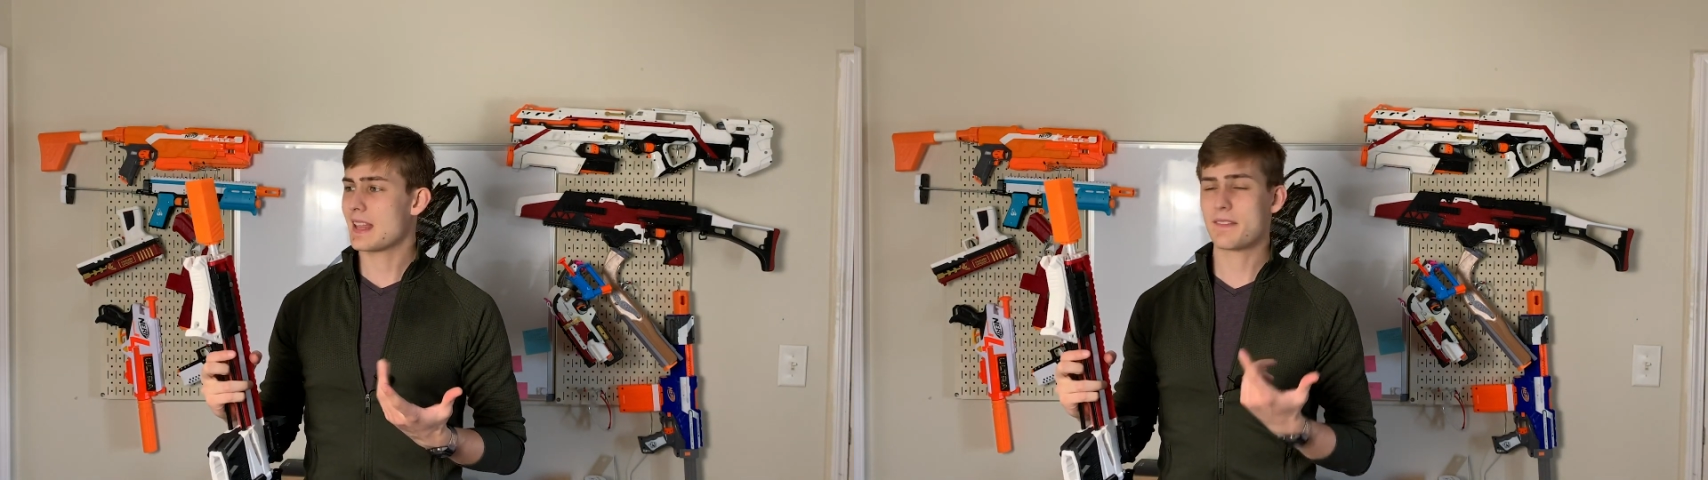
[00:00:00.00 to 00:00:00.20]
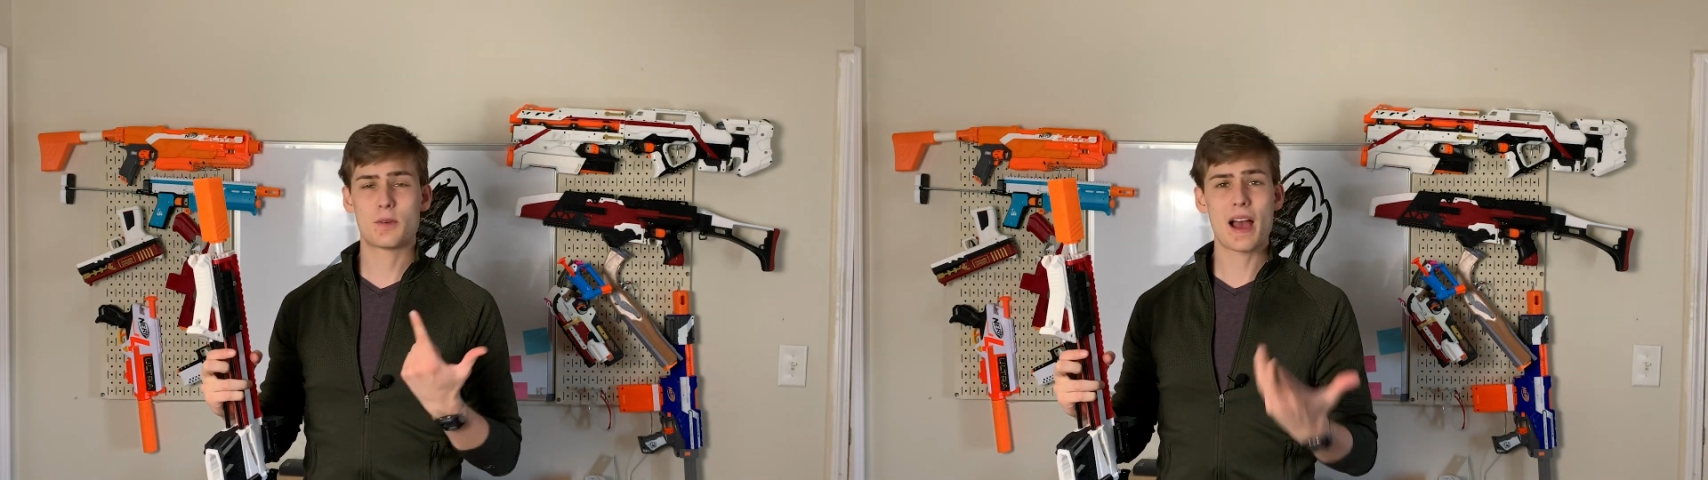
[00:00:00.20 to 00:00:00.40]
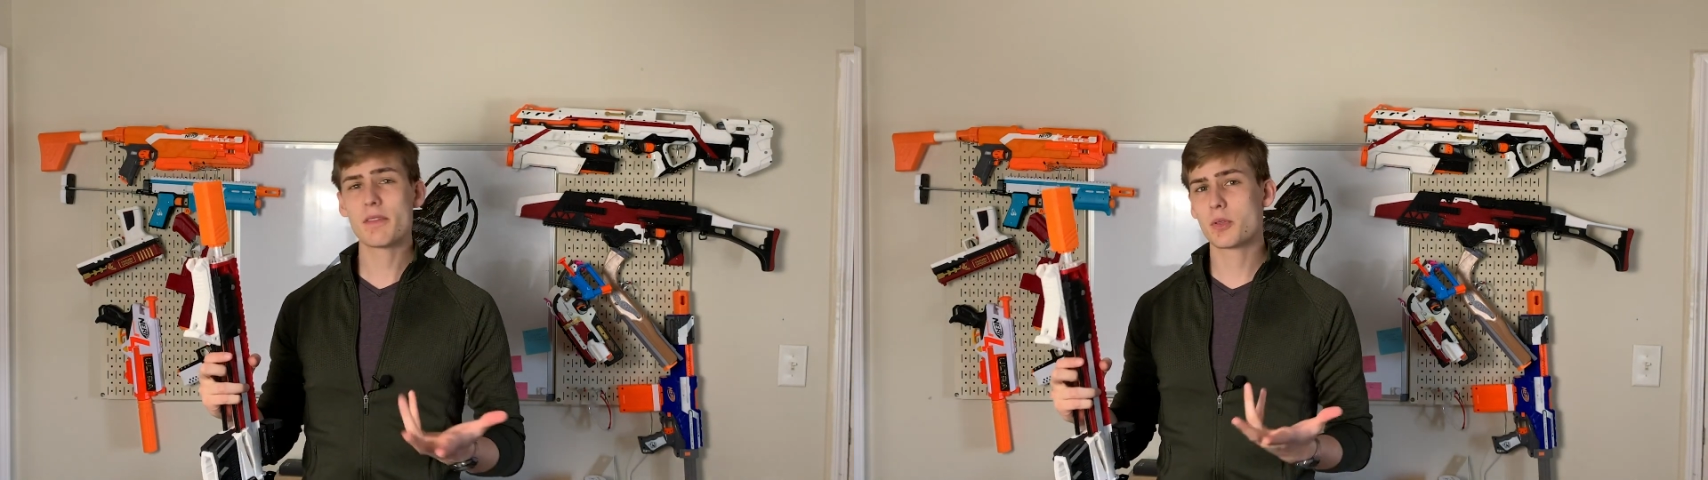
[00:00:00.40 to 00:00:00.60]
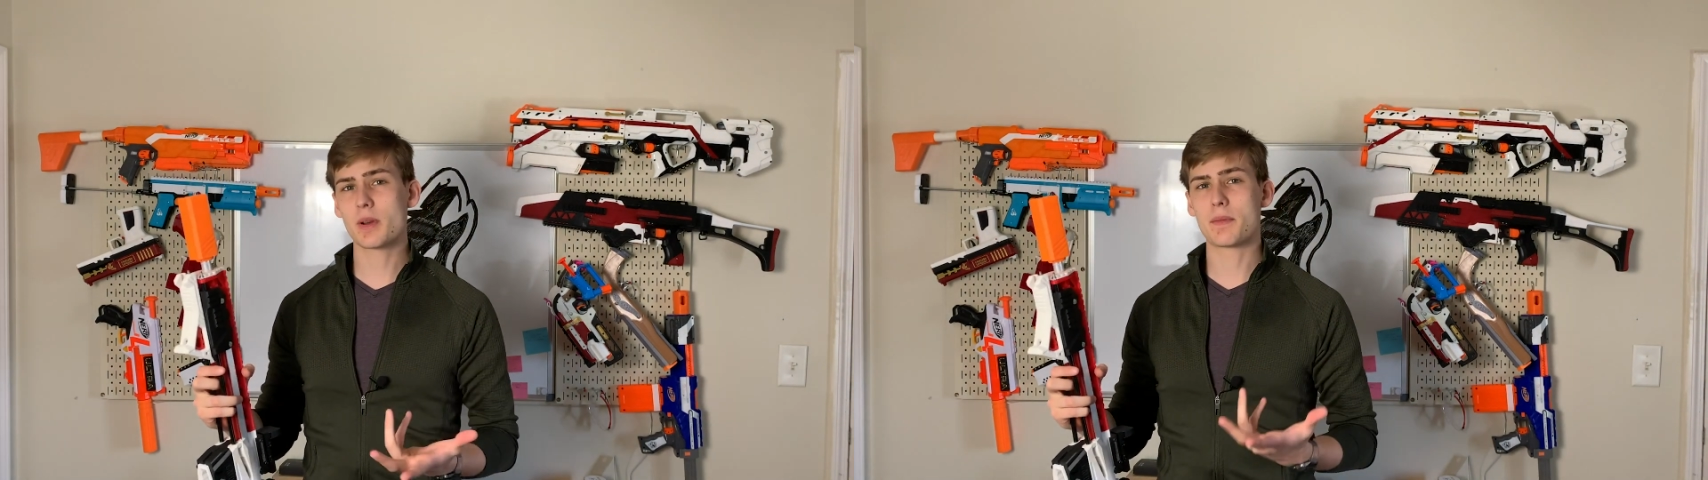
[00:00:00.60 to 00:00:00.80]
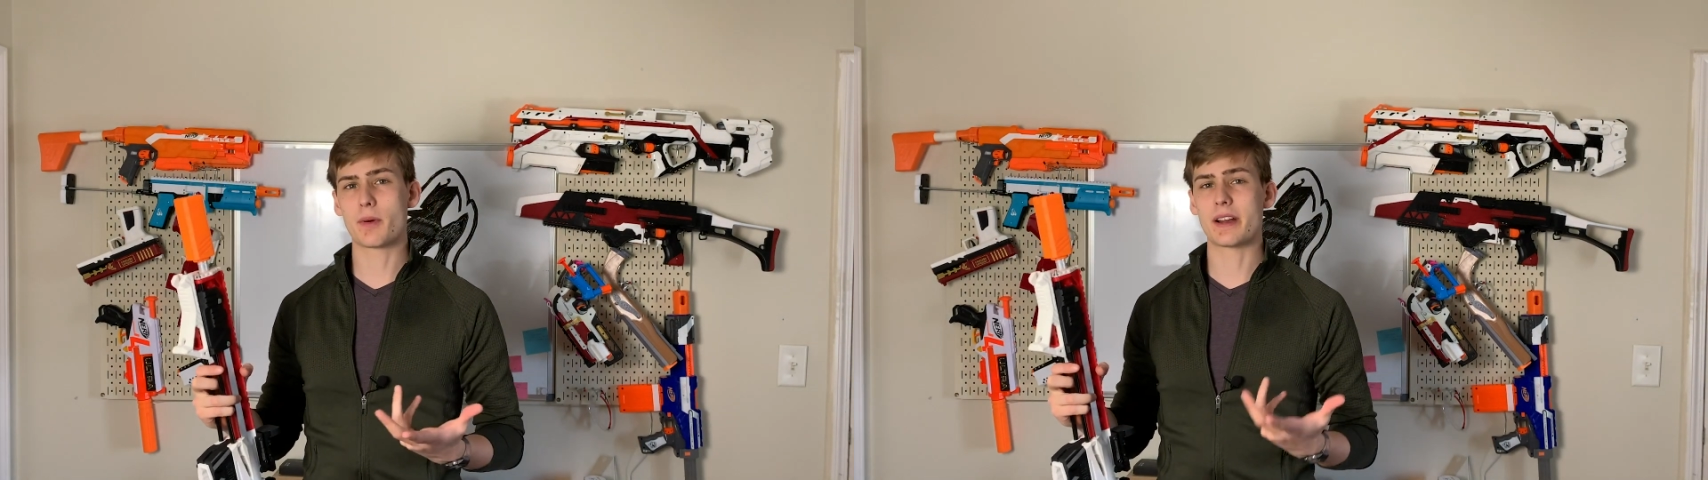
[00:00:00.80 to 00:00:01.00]
if you have a
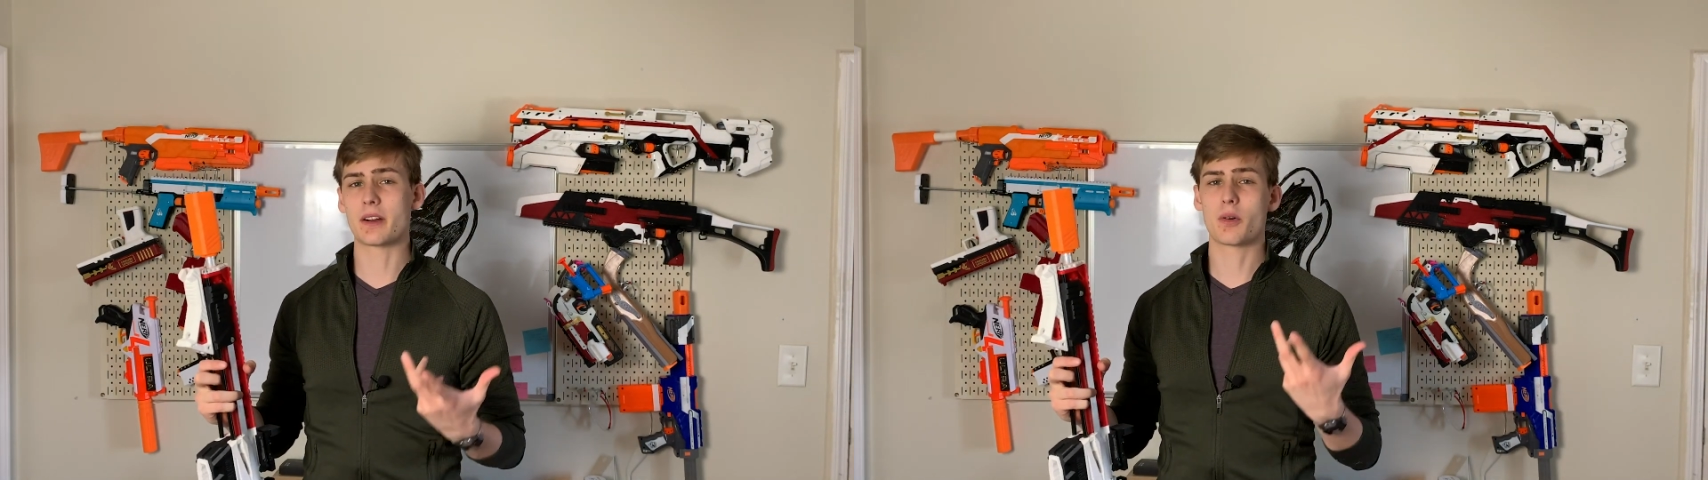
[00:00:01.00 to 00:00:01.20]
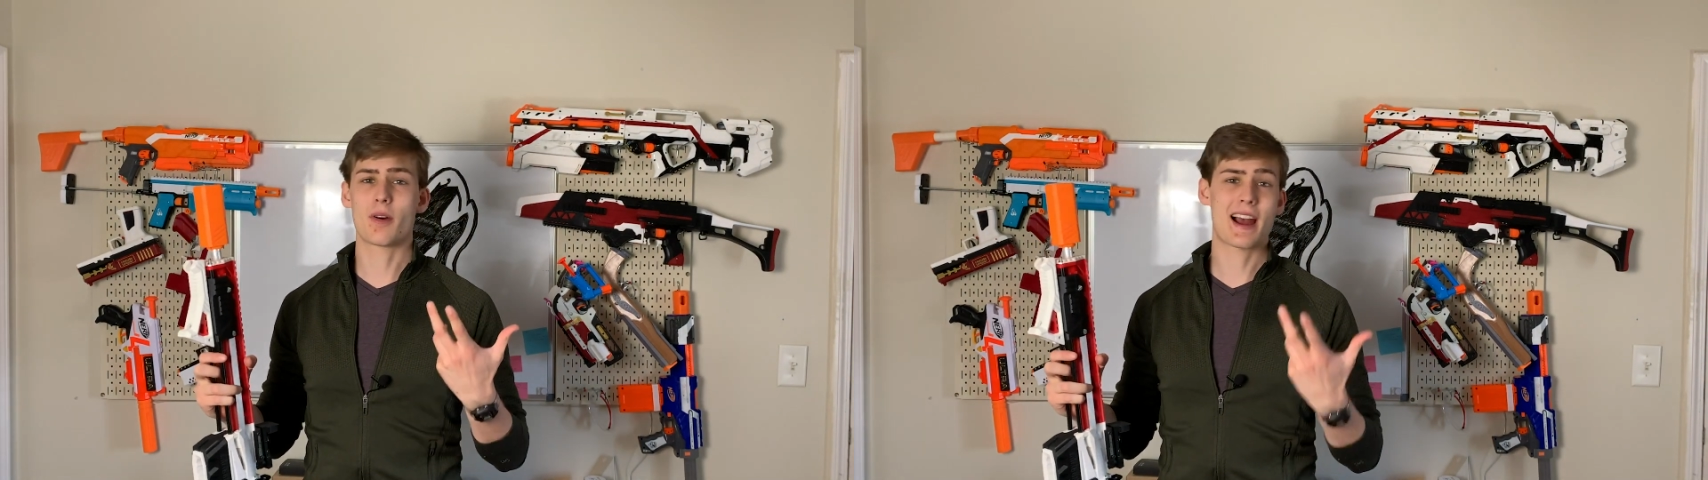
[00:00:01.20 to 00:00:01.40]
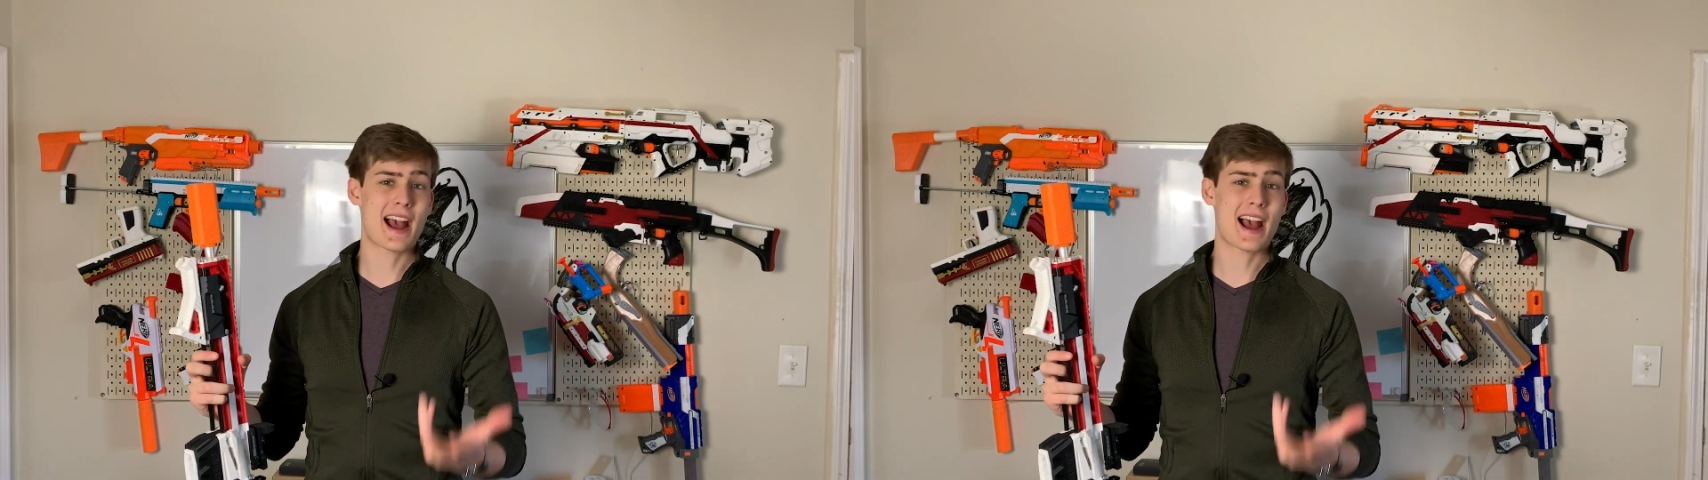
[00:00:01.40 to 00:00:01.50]
3D printer or